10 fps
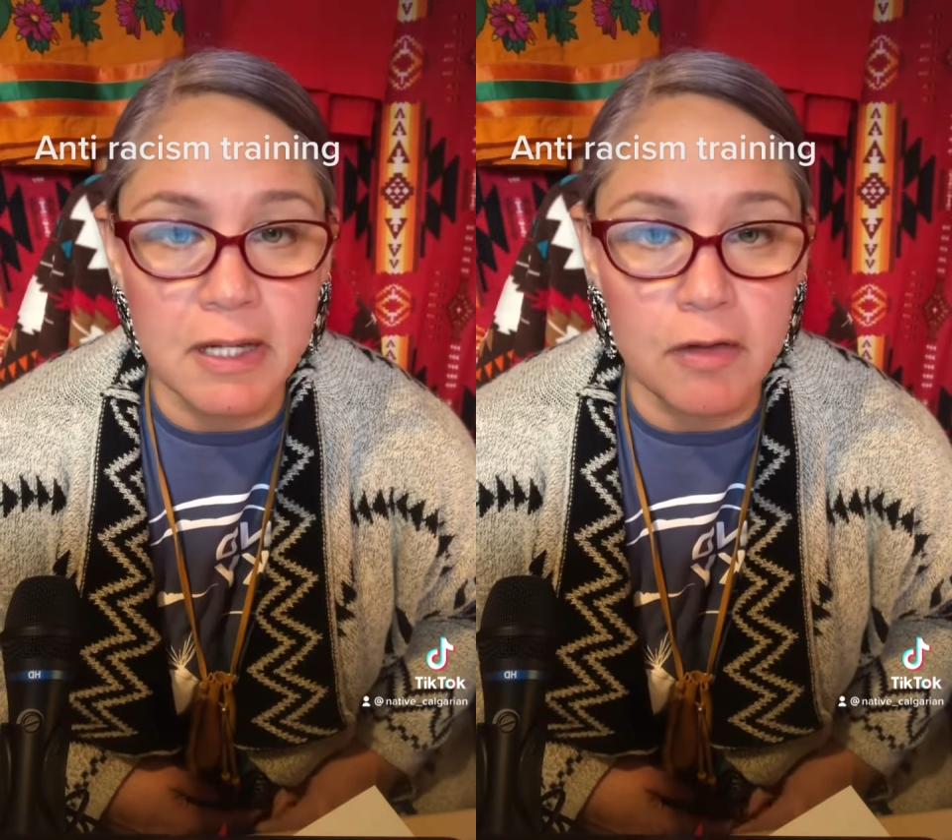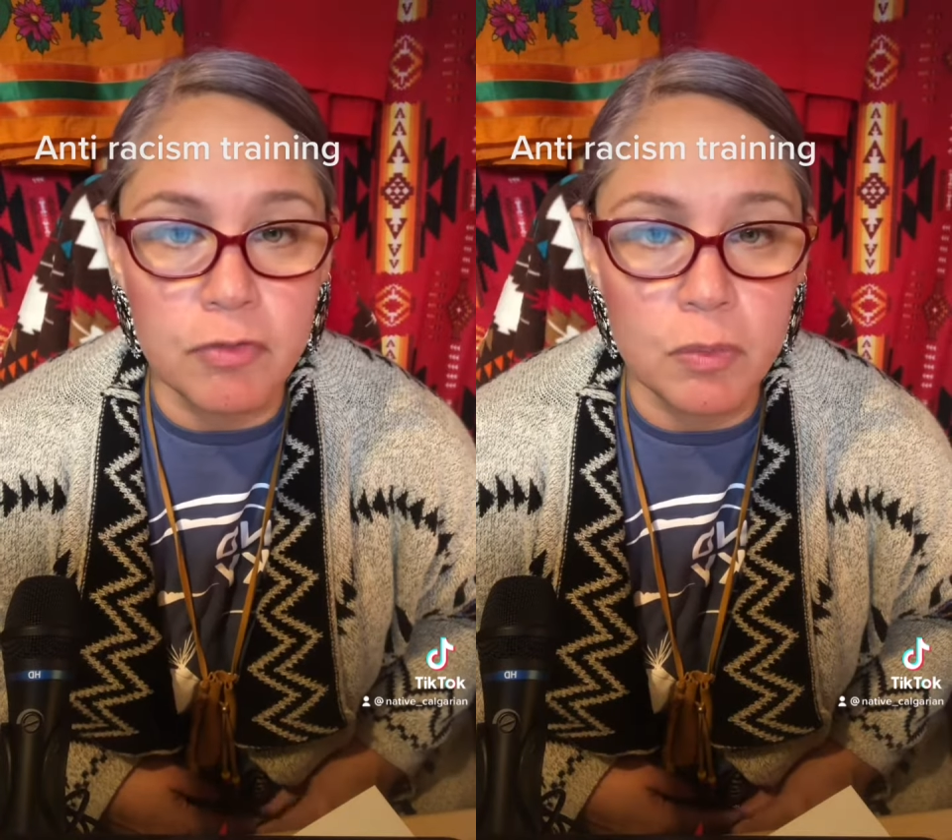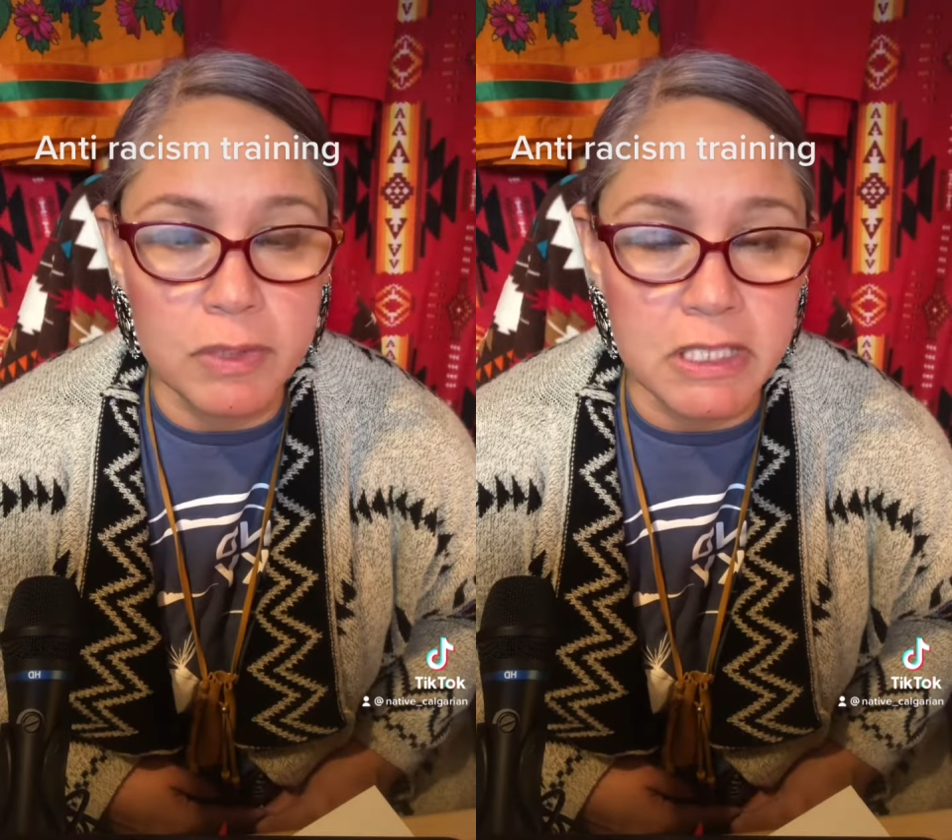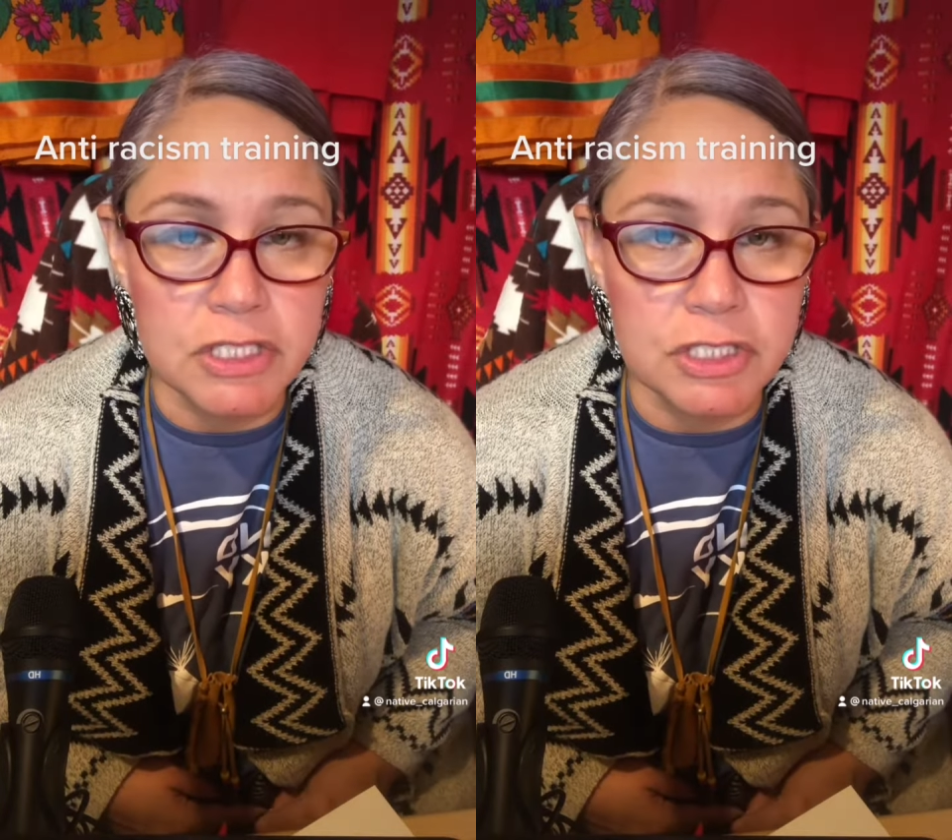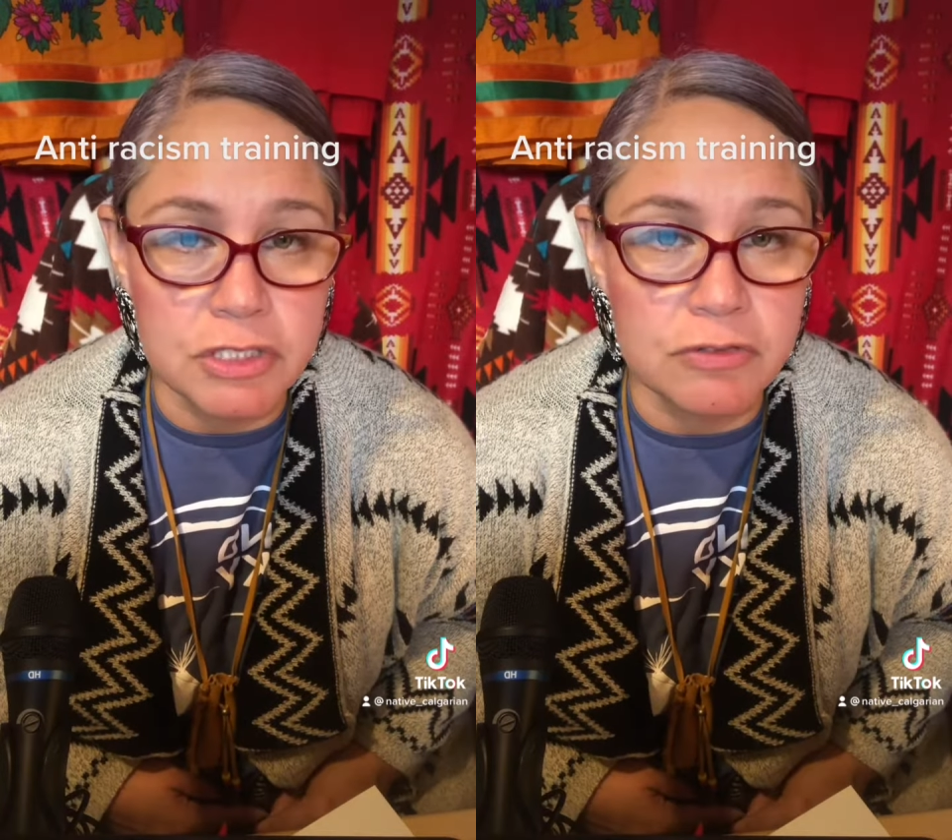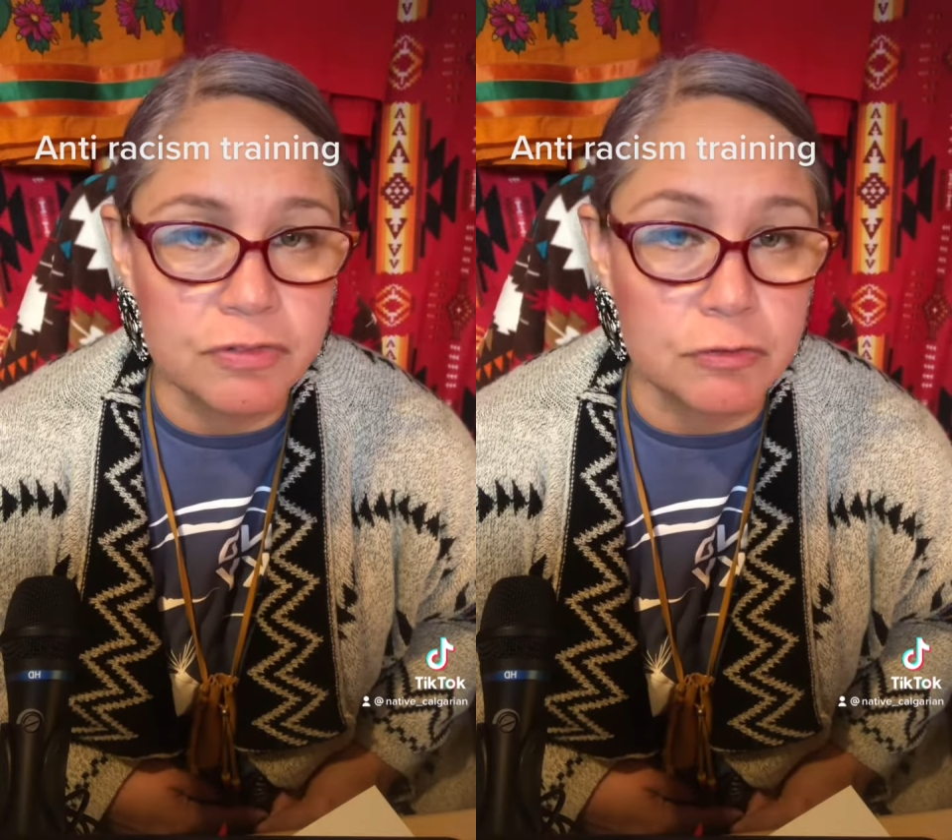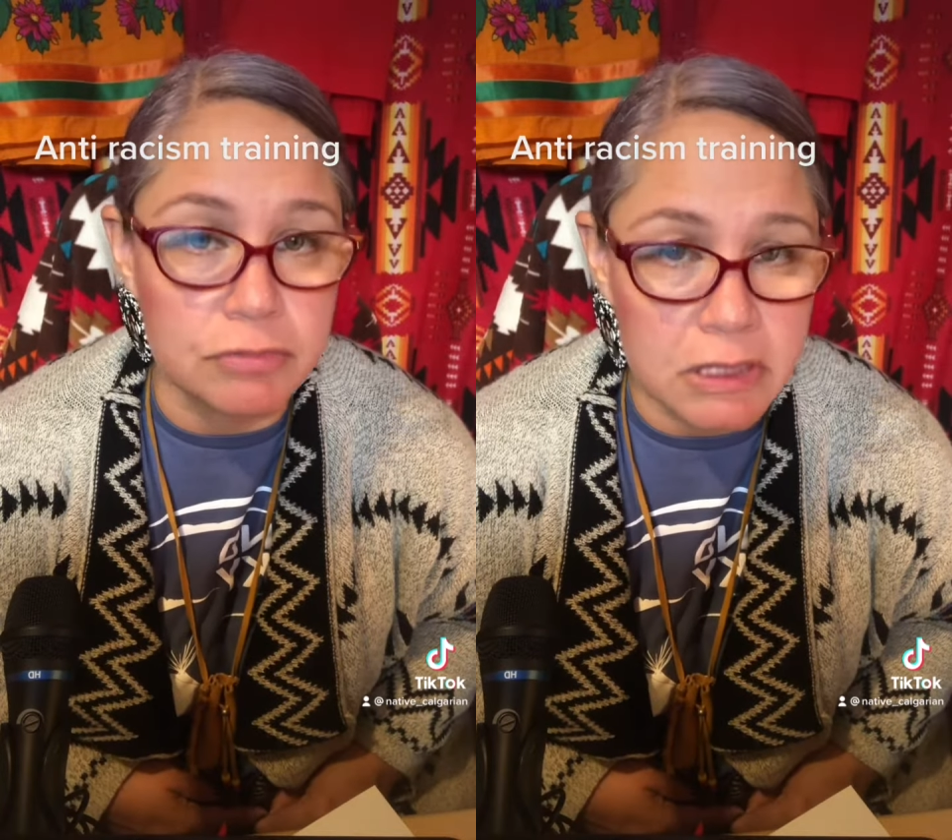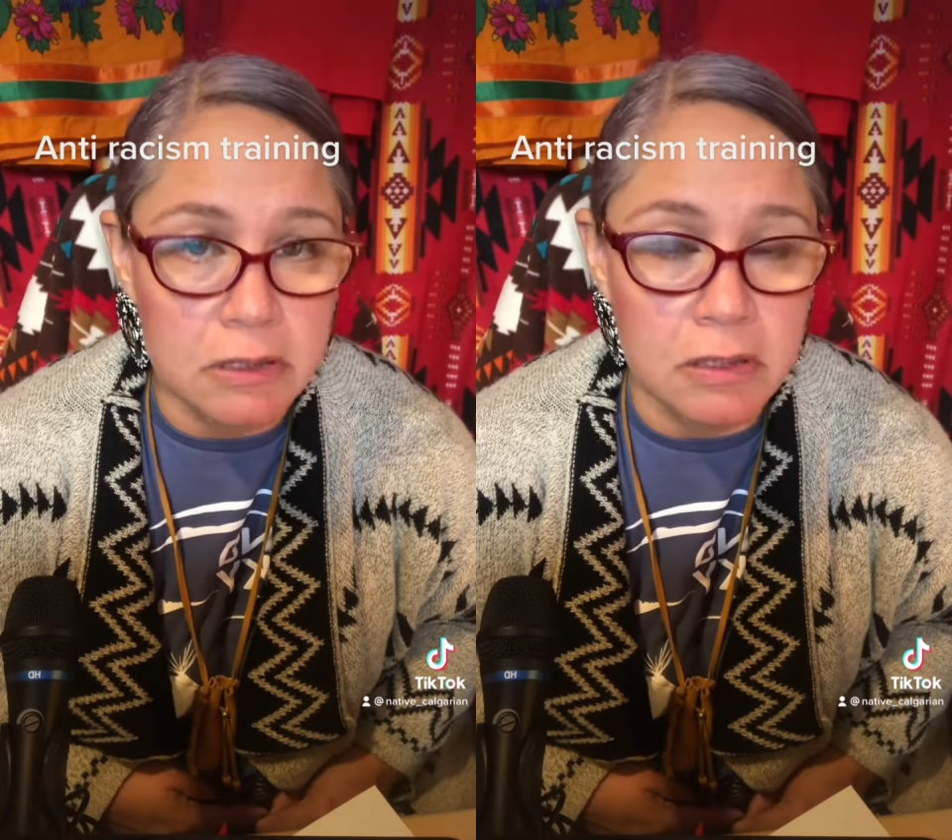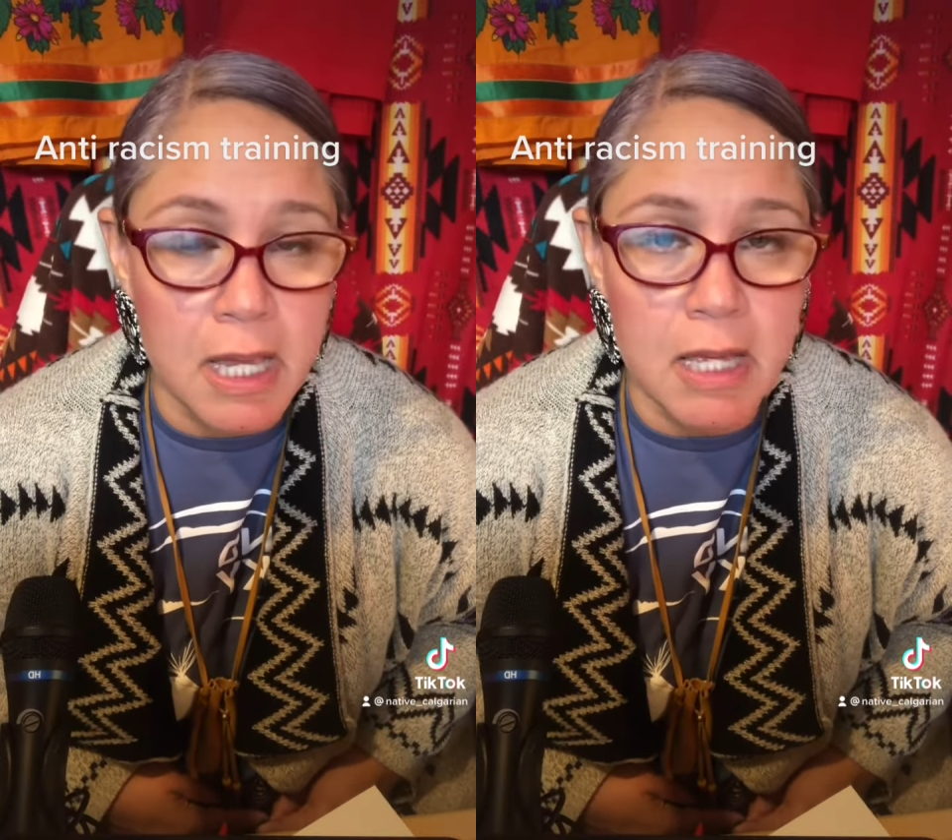of what we need to do for real,